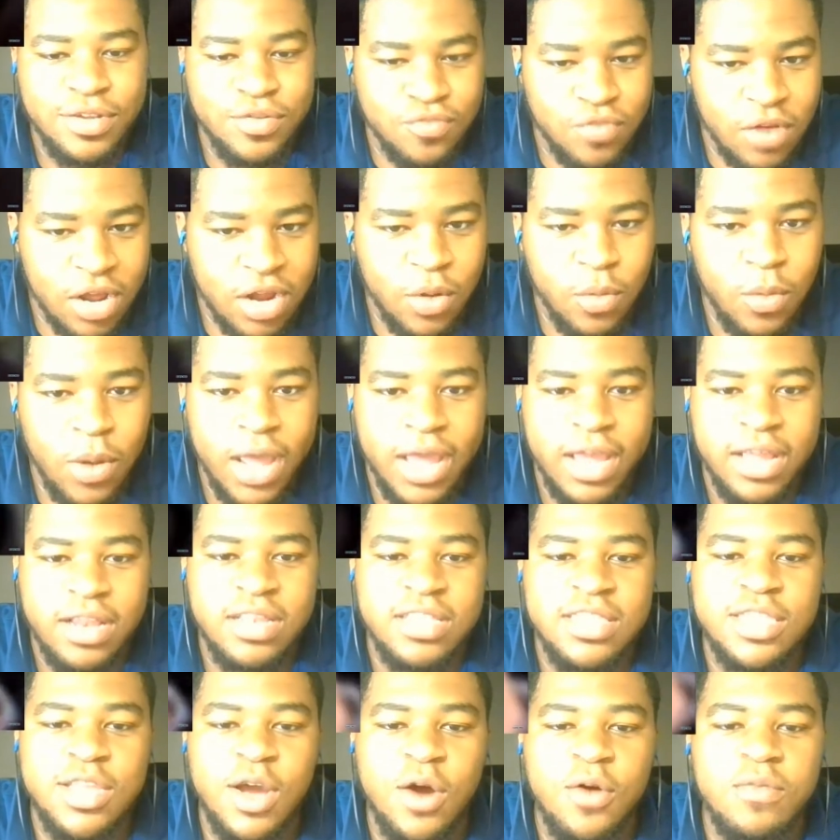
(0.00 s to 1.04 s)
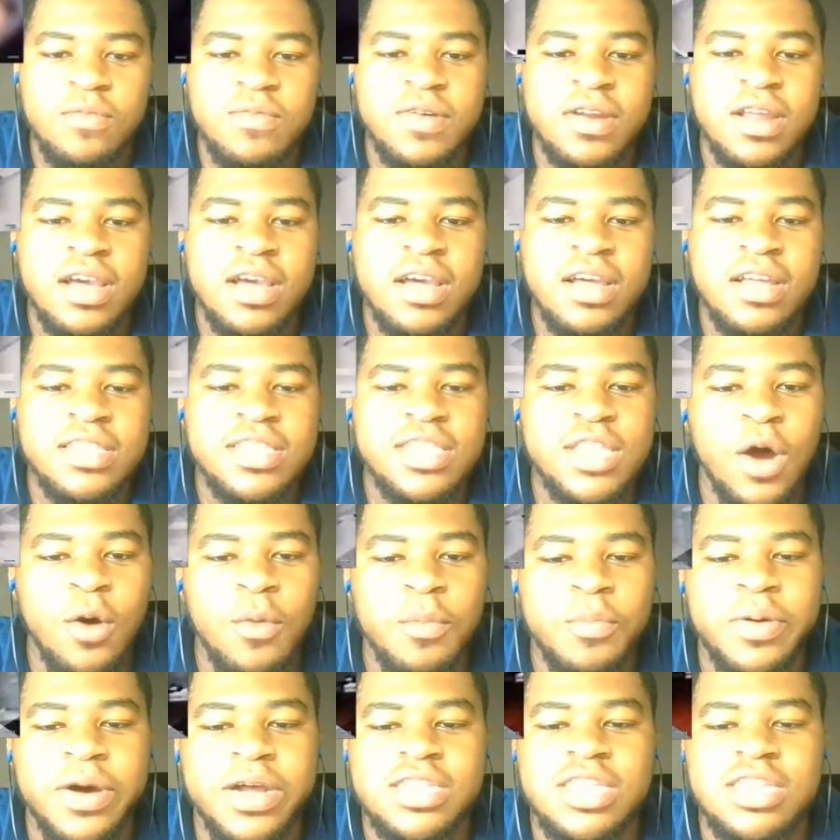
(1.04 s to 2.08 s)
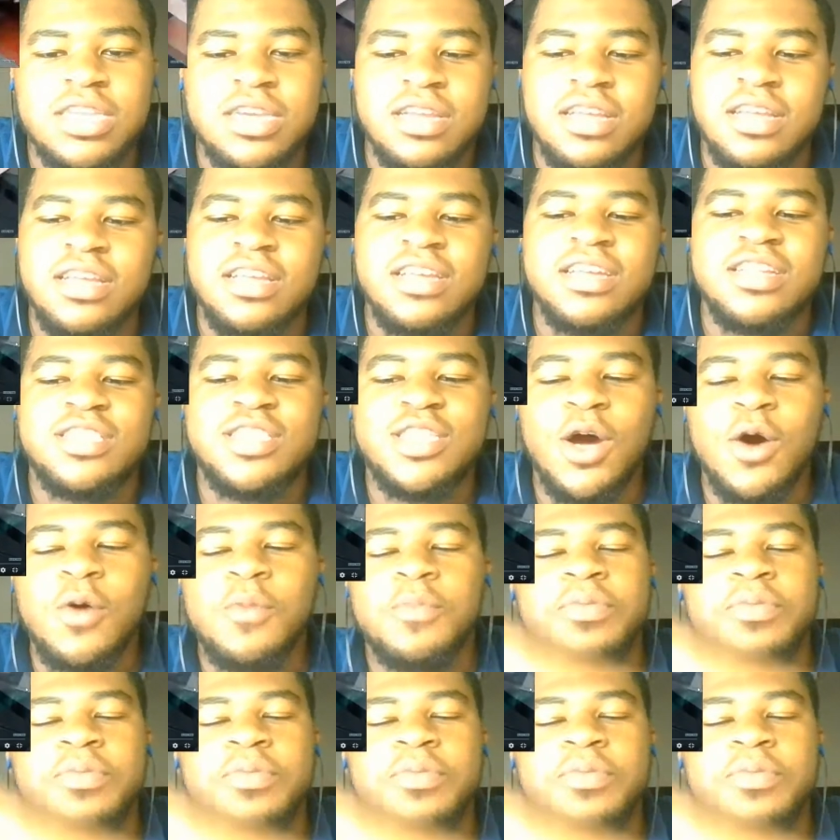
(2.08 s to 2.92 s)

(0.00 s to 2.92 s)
Run away. Don't don't put the don't